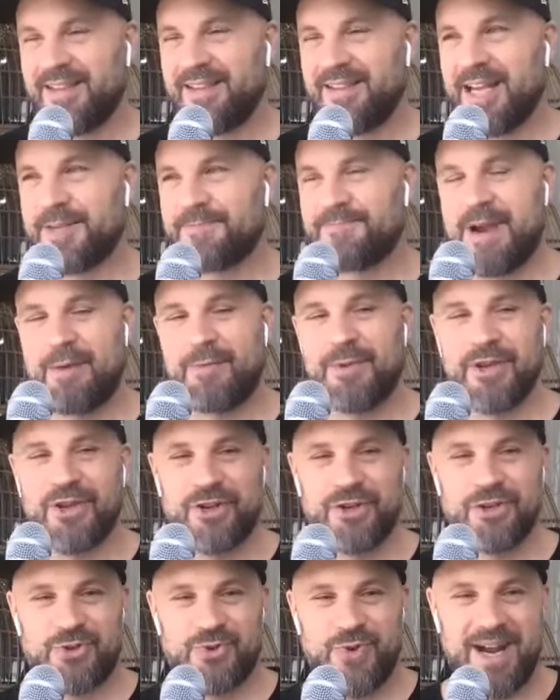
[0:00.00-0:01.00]
that's probably
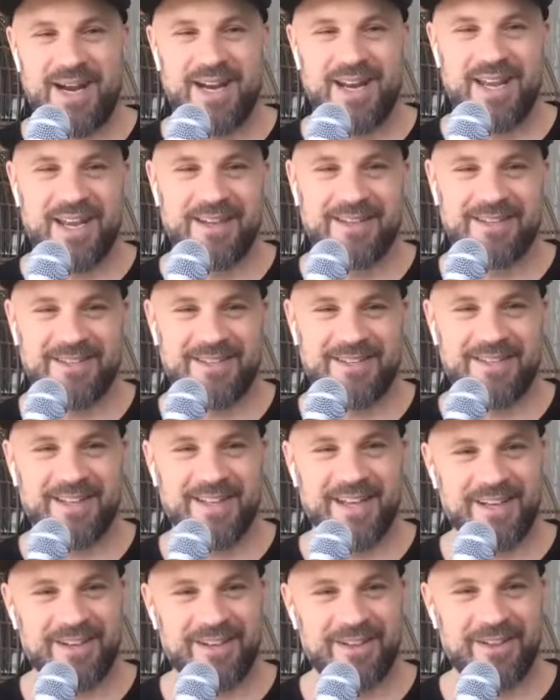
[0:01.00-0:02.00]
good training just to
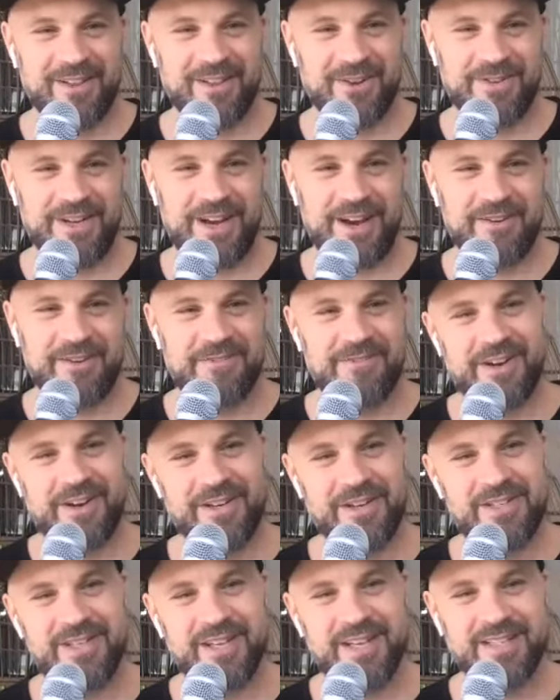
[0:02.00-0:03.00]
like learn how to
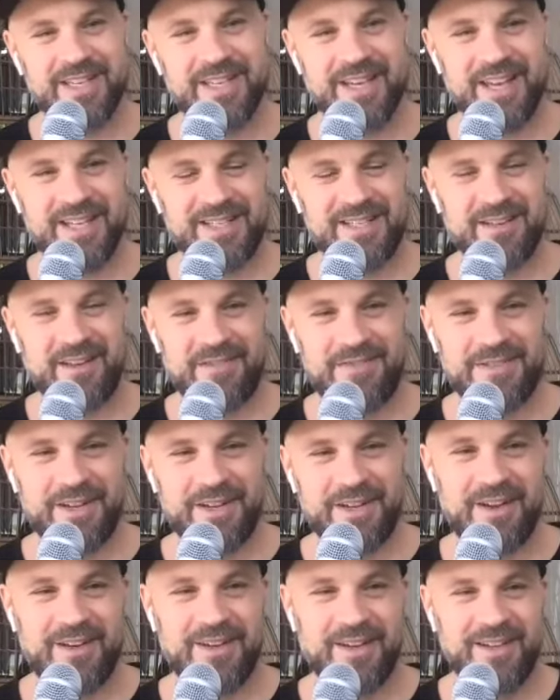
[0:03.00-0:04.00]
finish things and get stuff
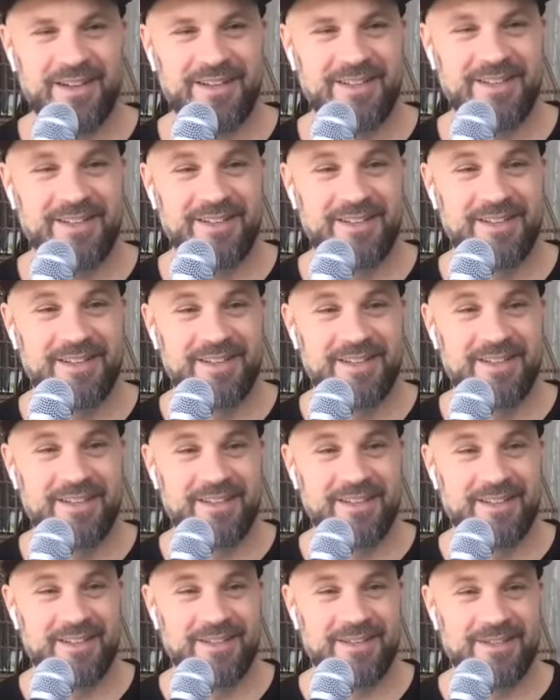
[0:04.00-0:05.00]
done.
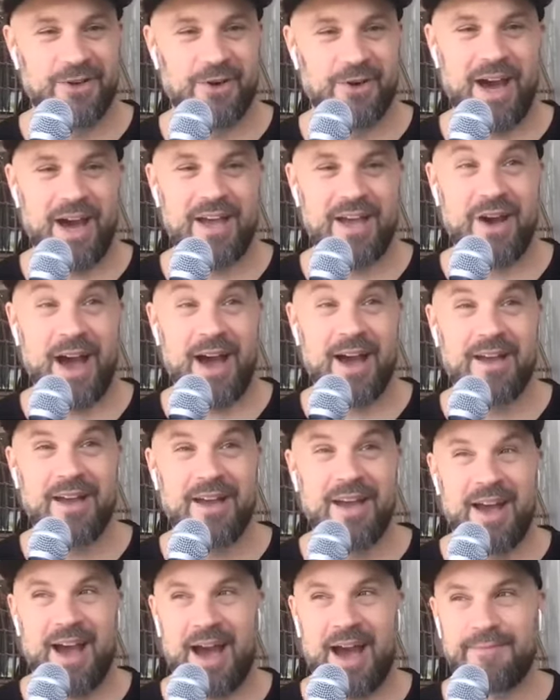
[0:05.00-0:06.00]
So mm-hmm. I, I
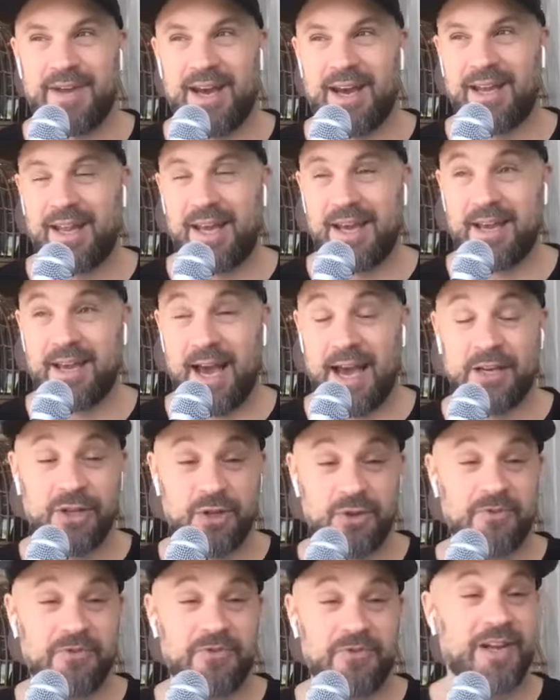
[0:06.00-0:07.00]
I'm not like I
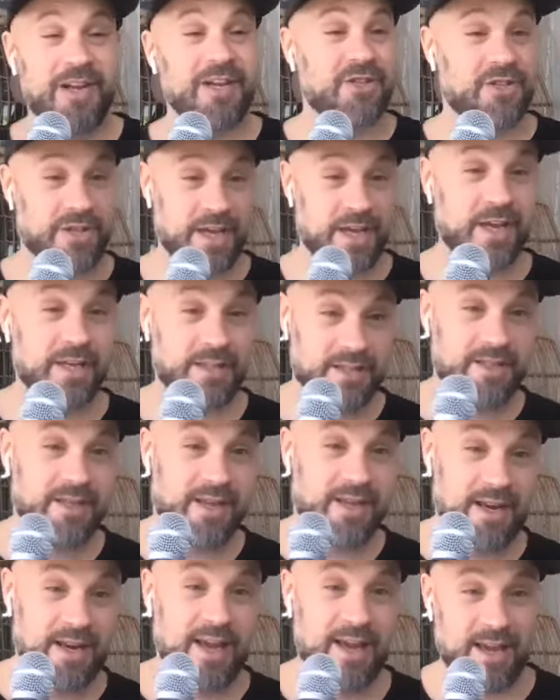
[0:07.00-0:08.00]
do finish things
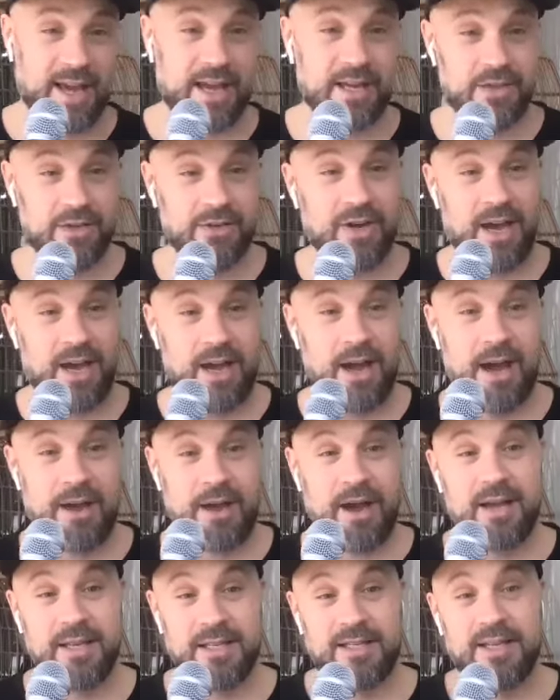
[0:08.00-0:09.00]
and I I do, I
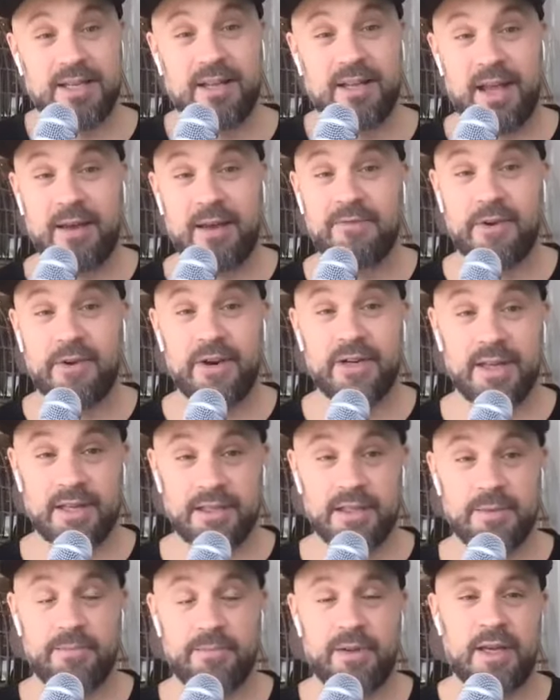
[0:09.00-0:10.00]
I still am very
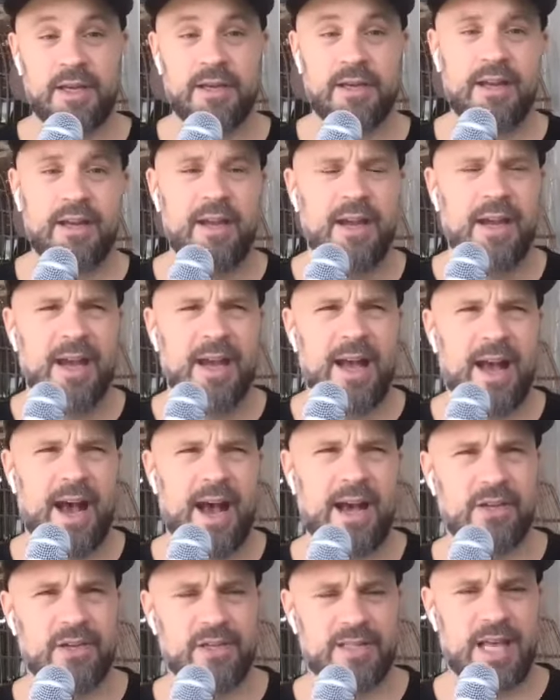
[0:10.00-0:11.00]
disciplined.
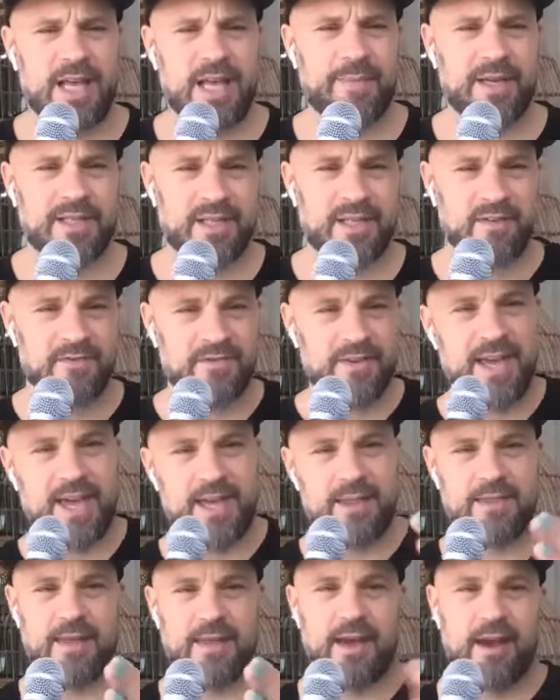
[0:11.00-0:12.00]
I just let myself
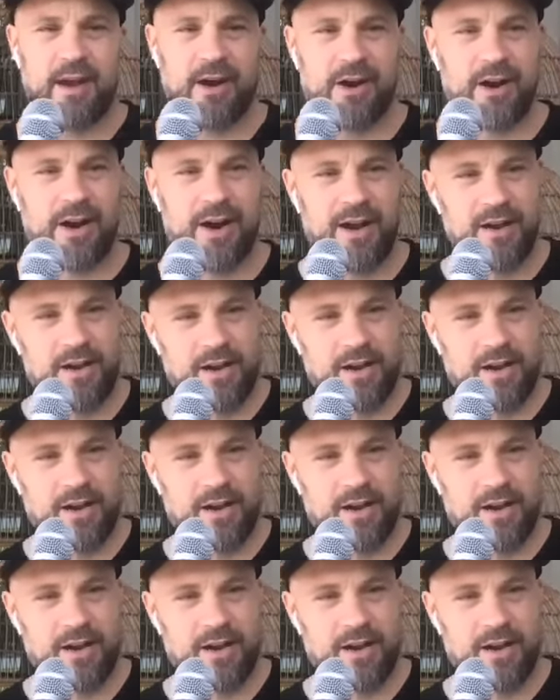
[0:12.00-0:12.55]
get there